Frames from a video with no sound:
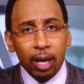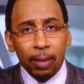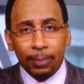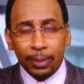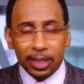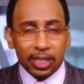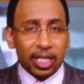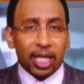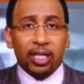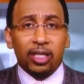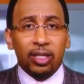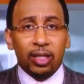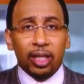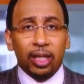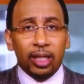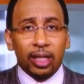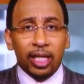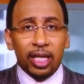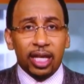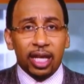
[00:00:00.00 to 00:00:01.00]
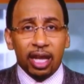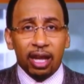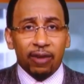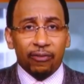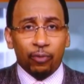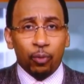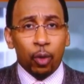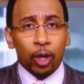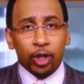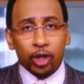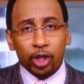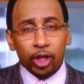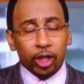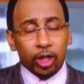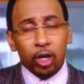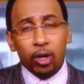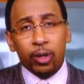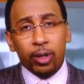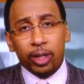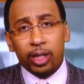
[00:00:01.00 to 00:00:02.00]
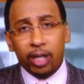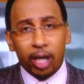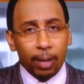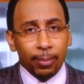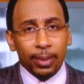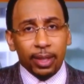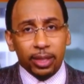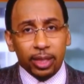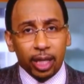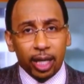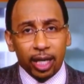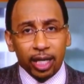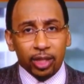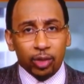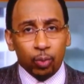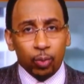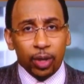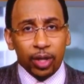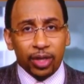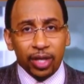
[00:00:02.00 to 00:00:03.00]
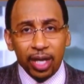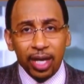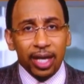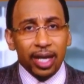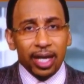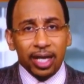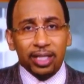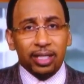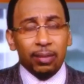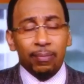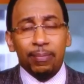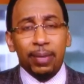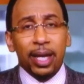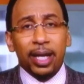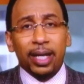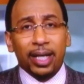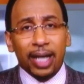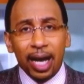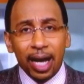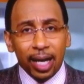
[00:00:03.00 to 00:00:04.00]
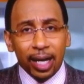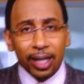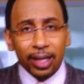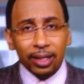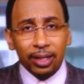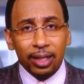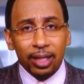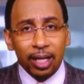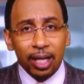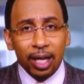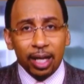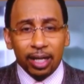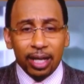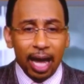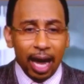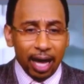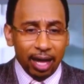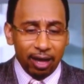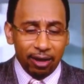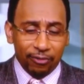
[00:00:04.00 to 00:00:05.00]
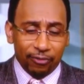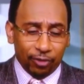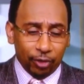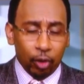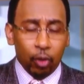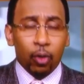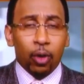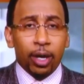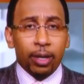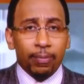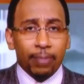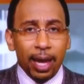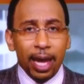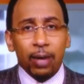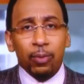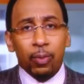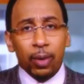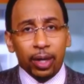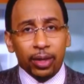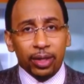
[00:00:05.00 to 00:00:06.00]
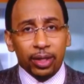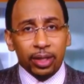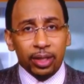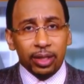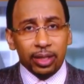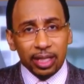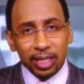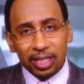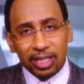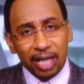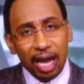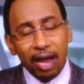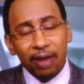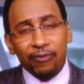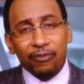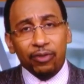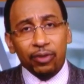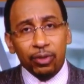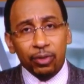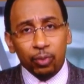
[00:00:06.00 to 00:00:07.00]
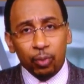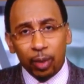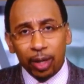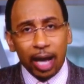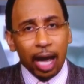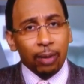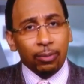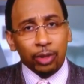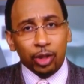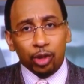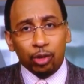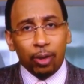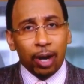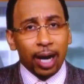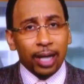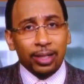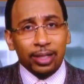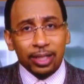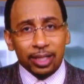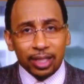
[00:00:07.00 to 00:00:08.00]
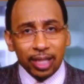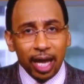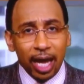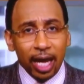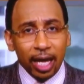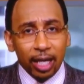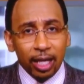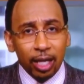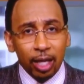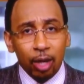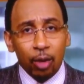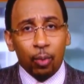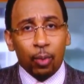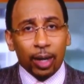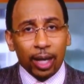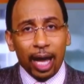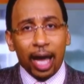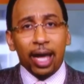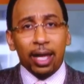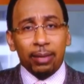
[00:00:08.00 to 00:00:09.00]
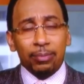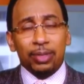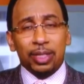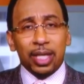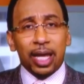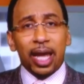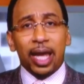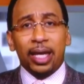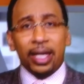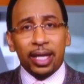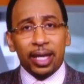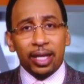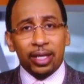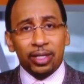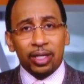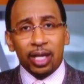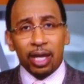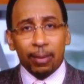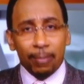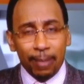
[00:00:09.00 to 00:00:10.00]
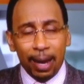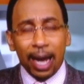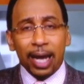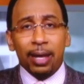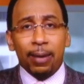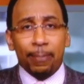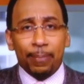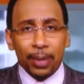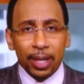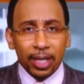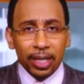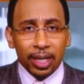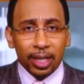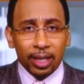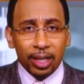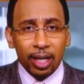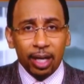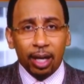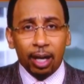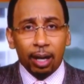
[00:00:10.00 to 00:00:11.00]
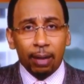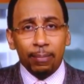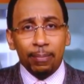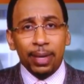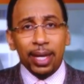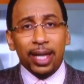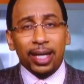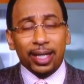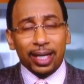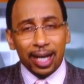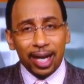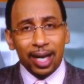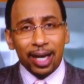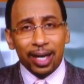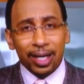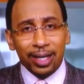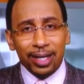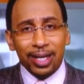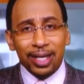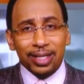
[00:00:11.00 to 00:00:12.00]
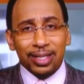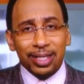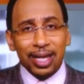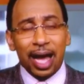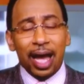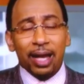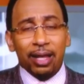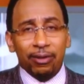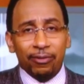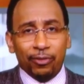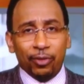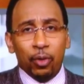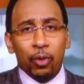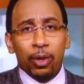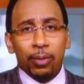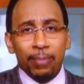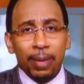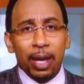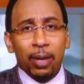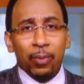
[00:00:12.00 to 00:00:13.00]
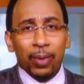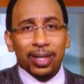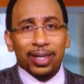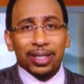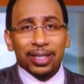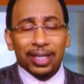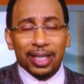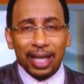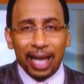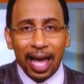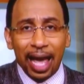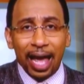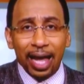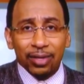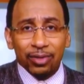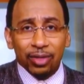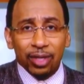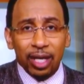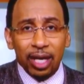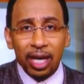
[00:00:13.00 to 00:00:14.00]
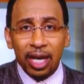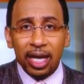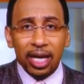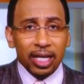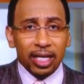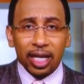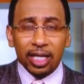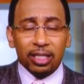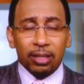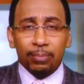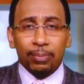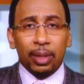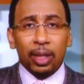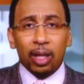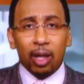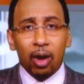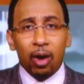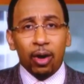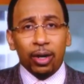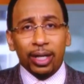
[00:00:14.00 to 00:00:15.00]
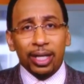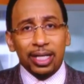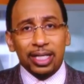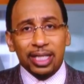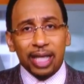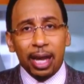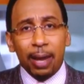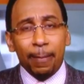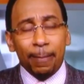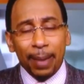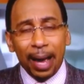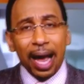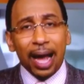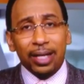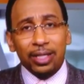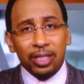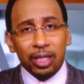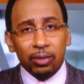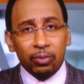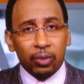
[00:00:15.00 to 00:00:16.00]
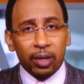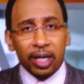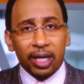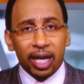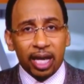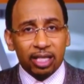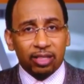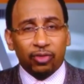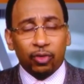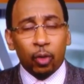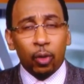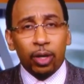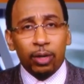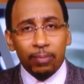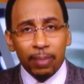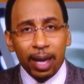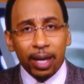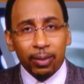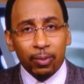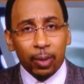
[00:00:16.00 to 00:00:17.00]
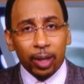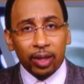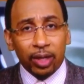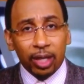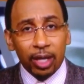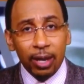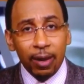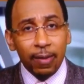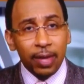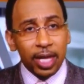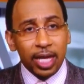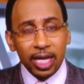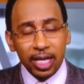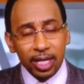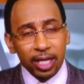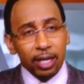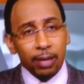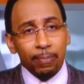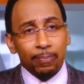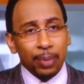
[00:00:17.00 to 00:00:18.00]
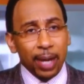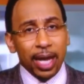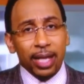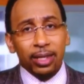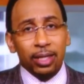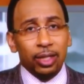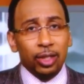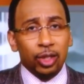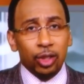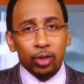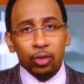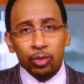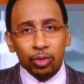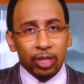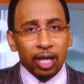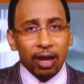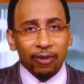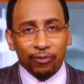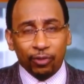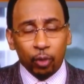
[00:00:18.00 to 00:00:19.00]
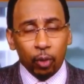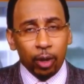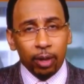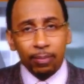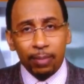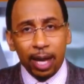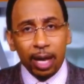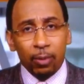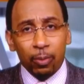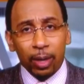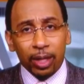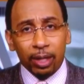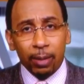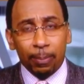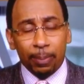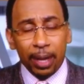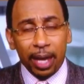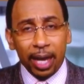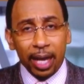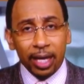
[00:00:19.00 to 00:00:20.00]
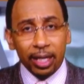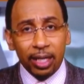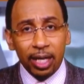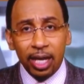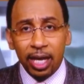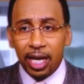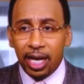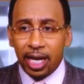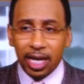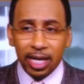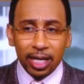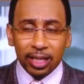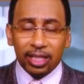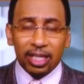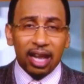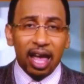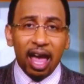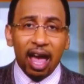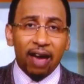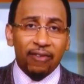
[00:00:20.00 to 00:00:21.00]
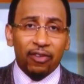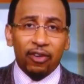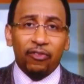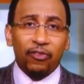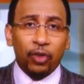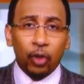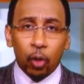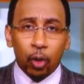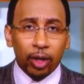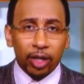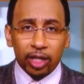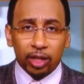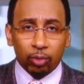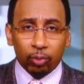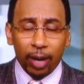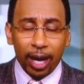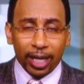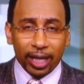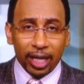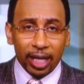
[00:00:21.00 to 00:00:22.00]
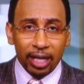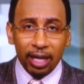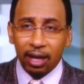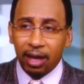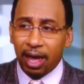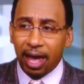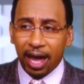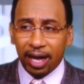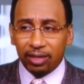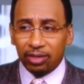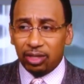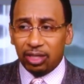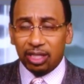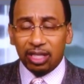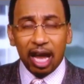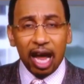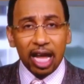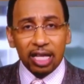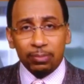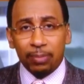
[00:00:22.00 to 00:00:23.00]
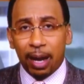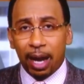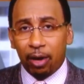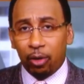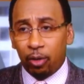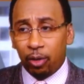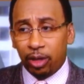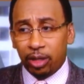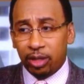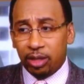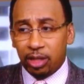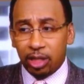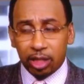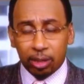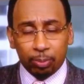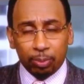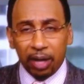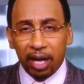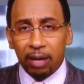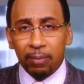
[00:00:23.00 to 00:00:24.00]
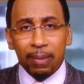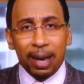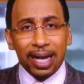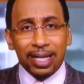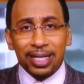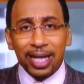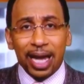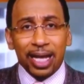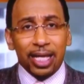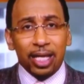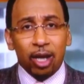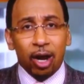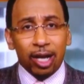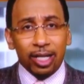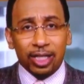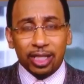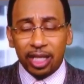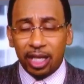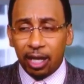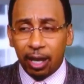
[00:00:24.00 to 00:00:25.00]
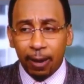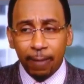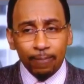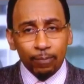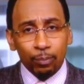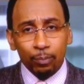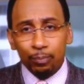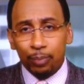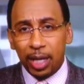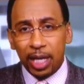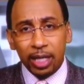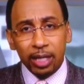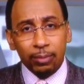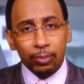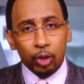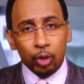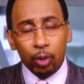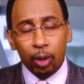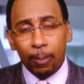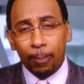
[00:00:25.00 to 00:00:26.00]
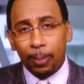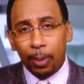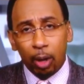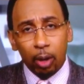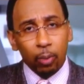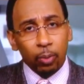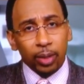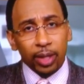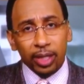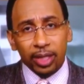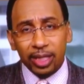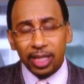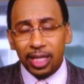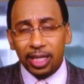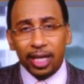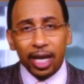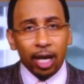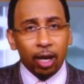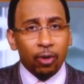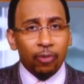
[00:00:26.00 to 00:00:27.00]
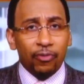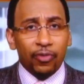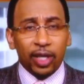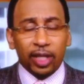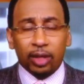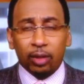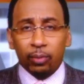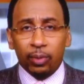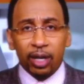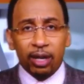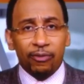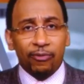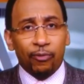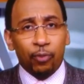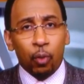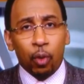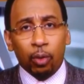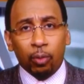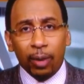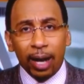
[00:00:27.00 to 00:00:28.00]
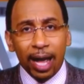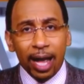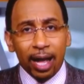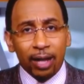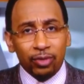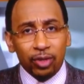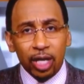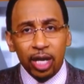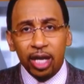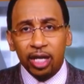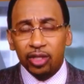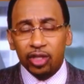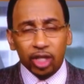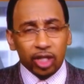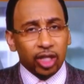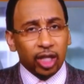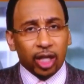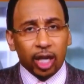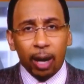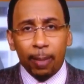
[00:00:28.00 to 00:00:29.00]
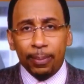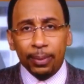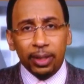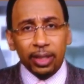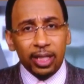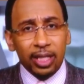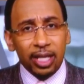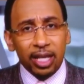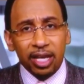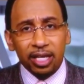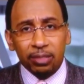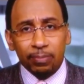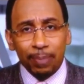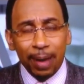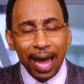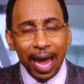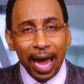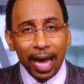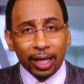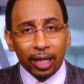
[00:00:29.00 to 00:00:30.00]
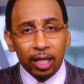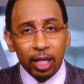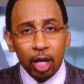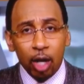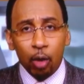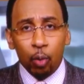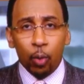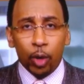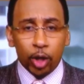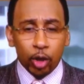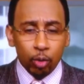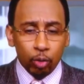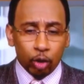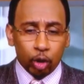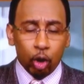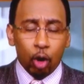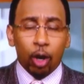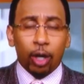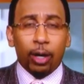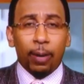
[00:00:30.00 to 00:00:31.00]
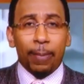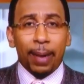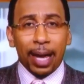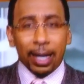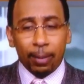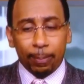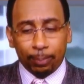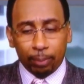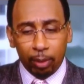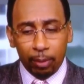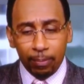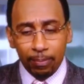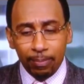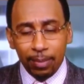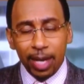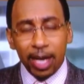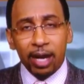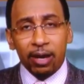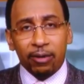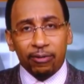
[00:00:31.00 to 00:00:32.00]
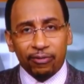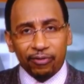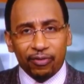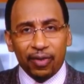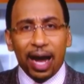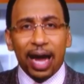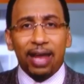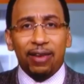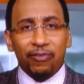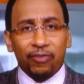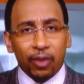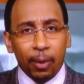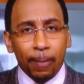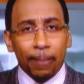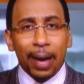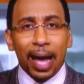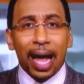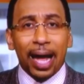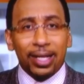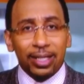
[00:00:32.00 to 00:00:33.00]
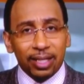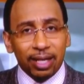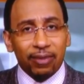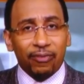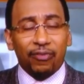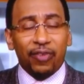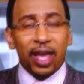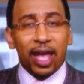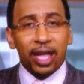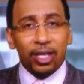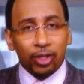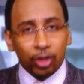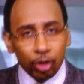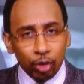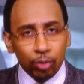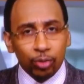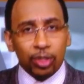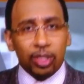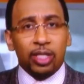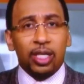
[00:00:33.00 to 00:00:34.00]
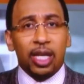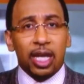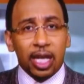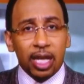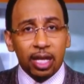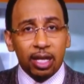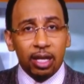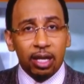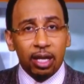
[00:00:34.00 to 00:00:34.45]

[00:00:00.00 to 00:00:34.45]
particularly if what you're coming to us with is Amir Khan. Now, if Floyd Mayweather deciphered what I was trying to say, what I am saying is, in my opinion, Amir Khan is not in Floyd Mayweather's class. He doesn't belong in the same boxing ring as Floyd Mayweather. He didn't pay the dues that Floyd Mayweather paid. He doesn't have a flawless record exercised by or displayed by Danny Garcia, beating him to a pulp with a TKO victory in 4 rounds just a couple of years back. When you talk about a premier fight for boxing fans to see,